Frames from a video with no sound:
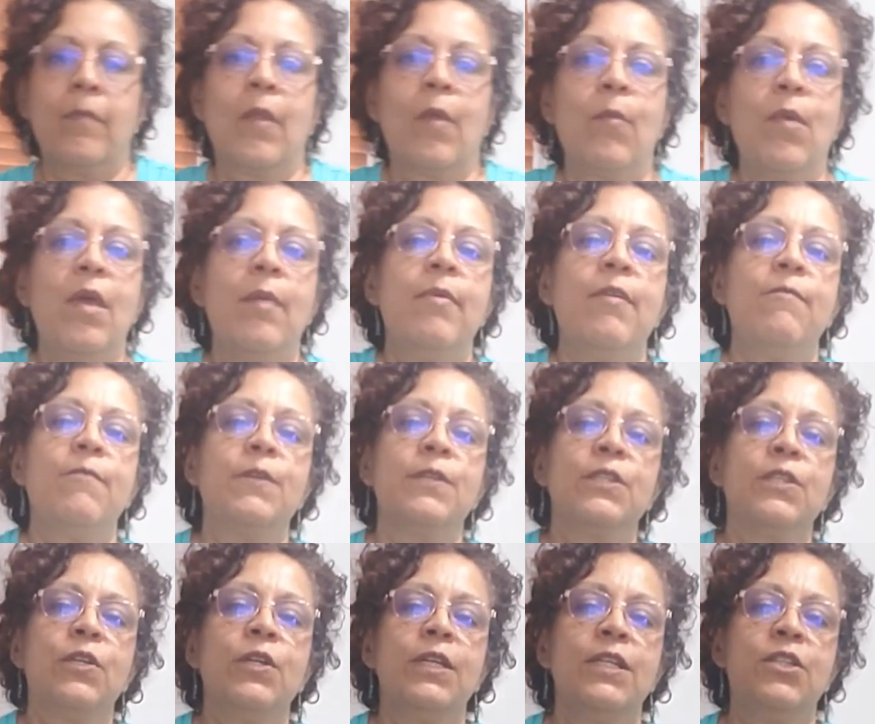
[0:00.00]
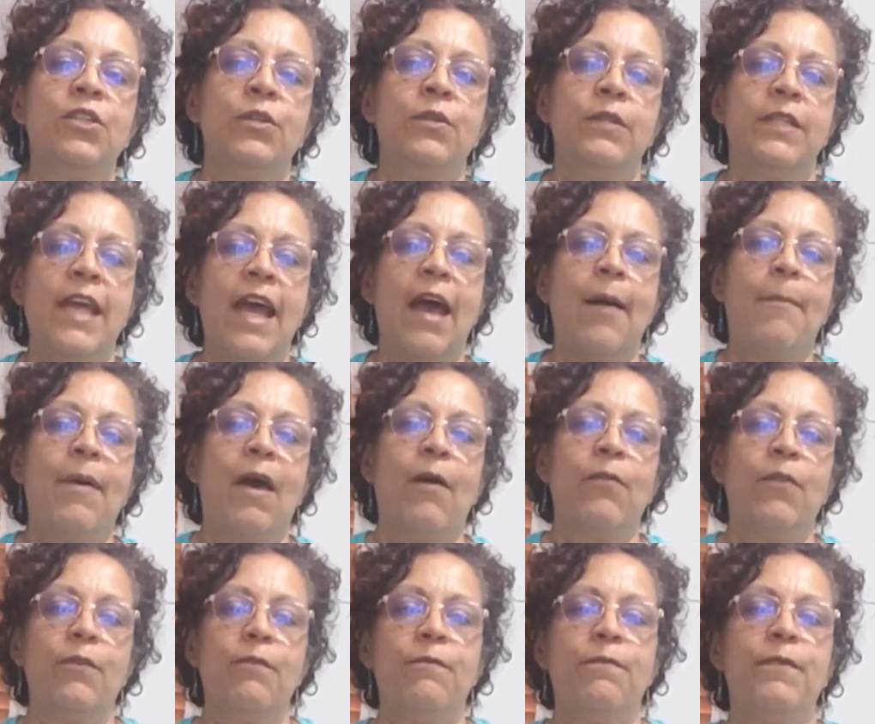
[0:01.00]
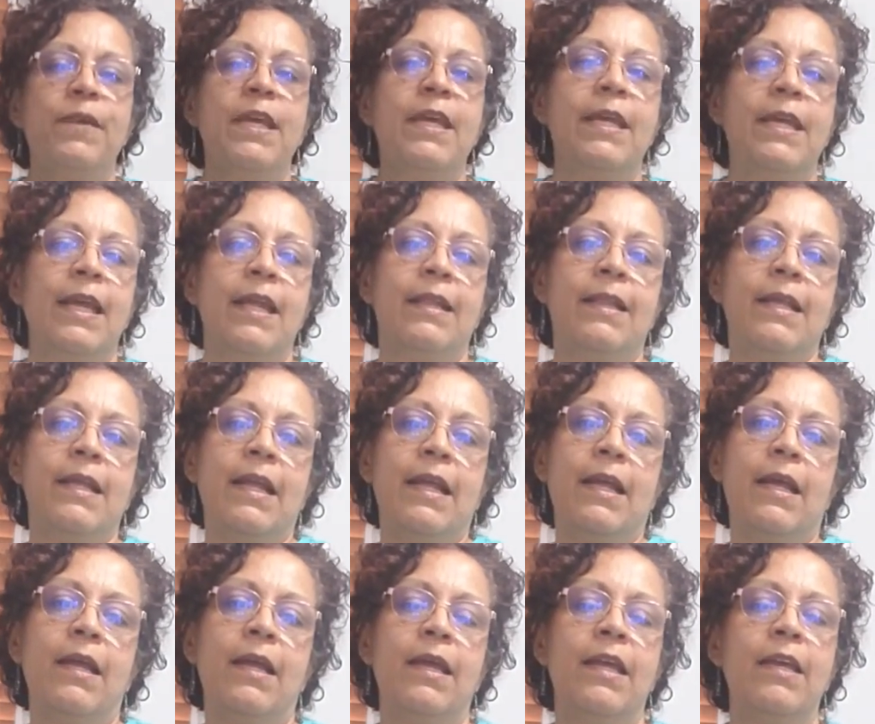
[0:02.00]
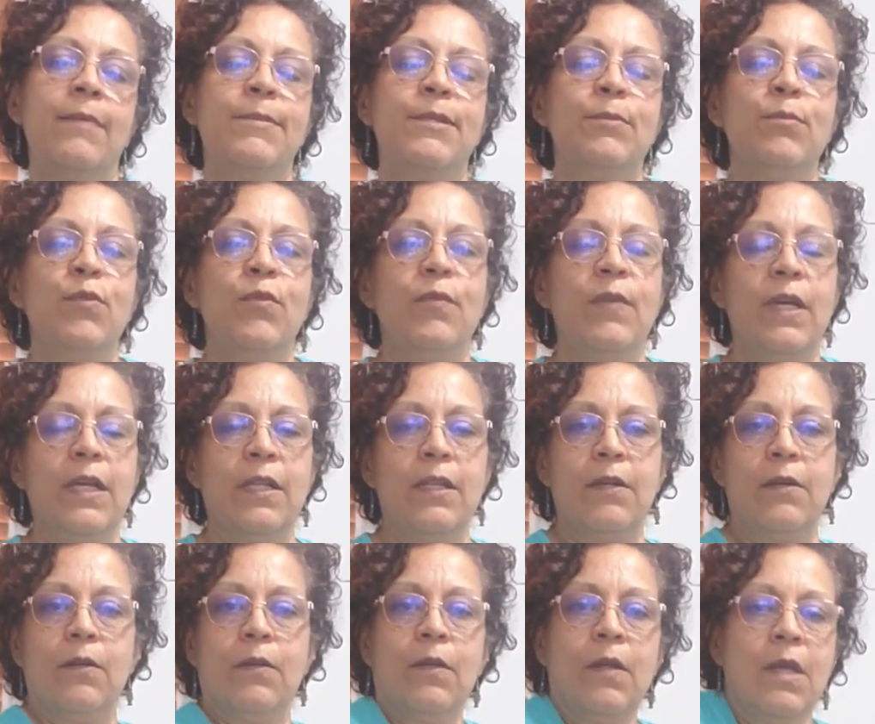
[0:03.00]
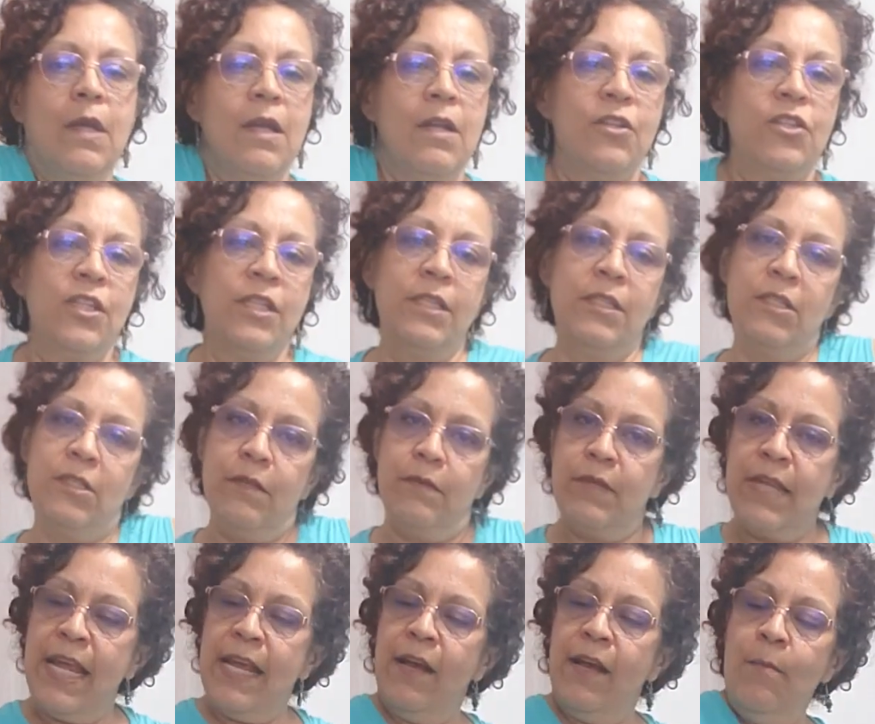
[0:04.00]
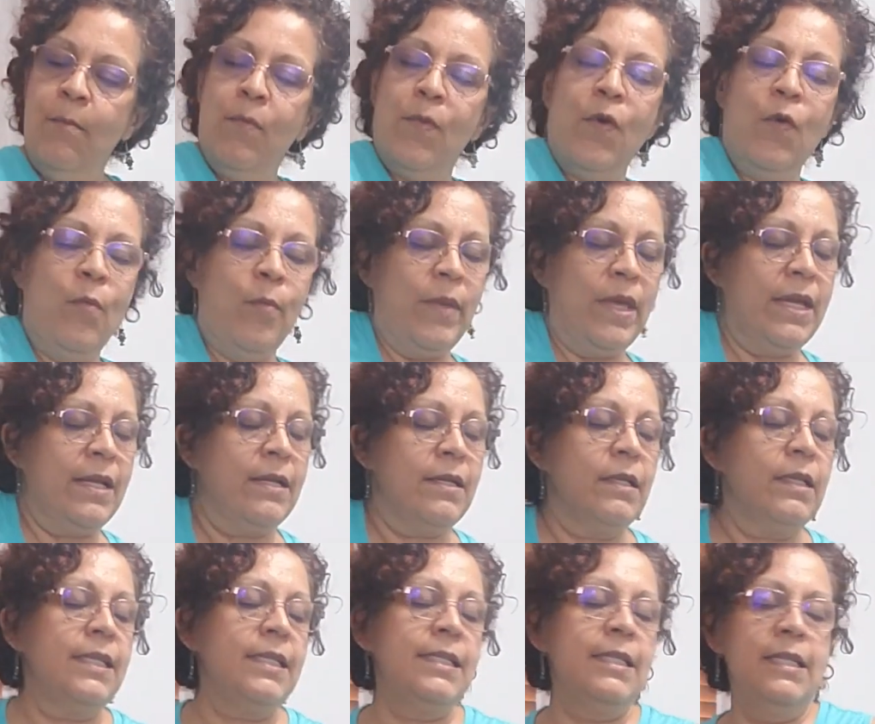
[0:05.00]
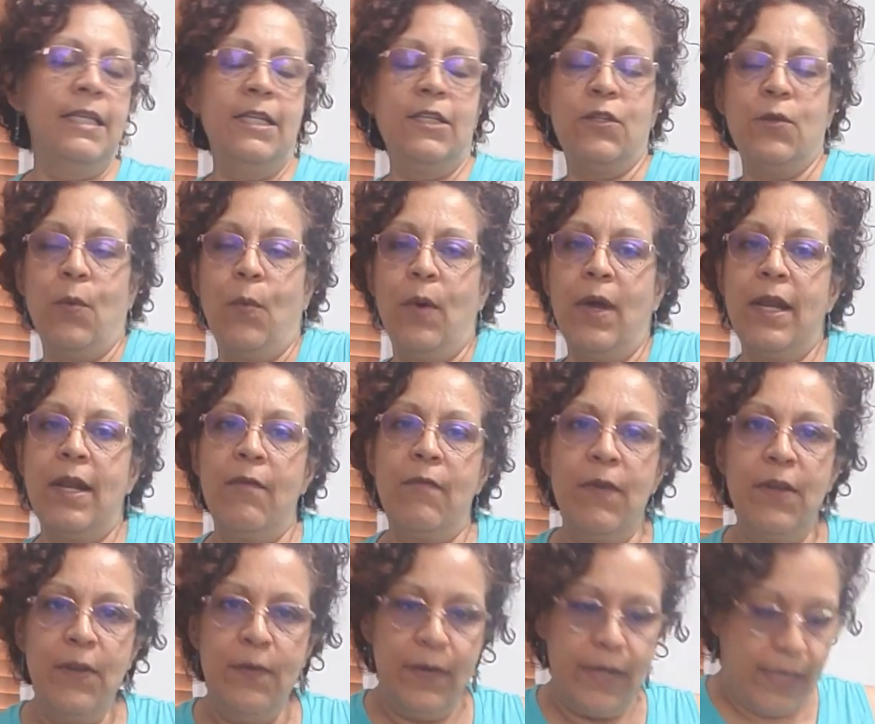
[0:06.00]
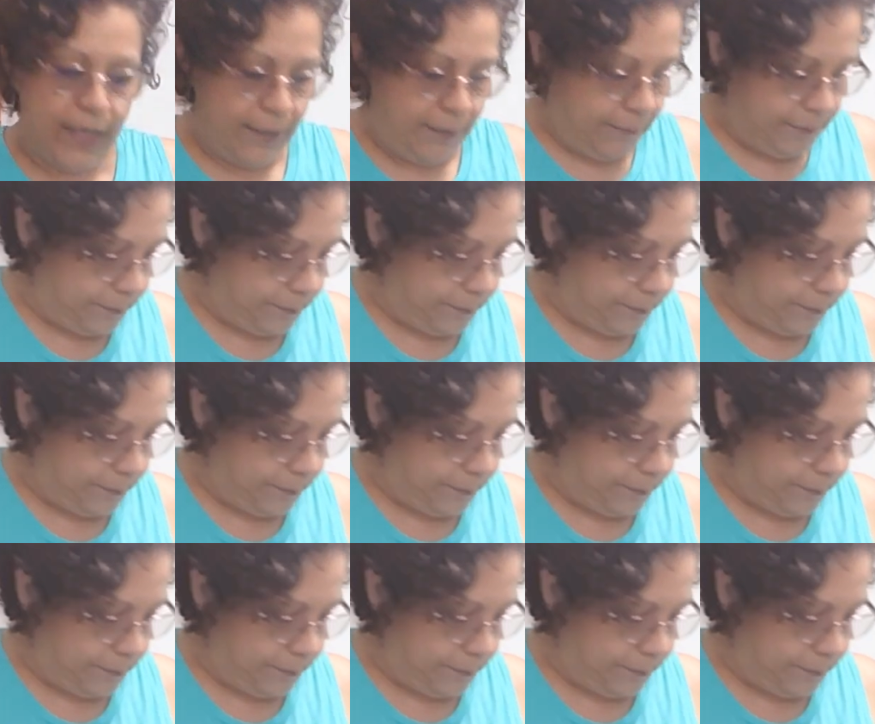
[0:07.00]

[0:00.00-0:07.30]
Maybe it feels good to tap out the feet, get the hips moving a little. Just take a moment listening to whatever you need.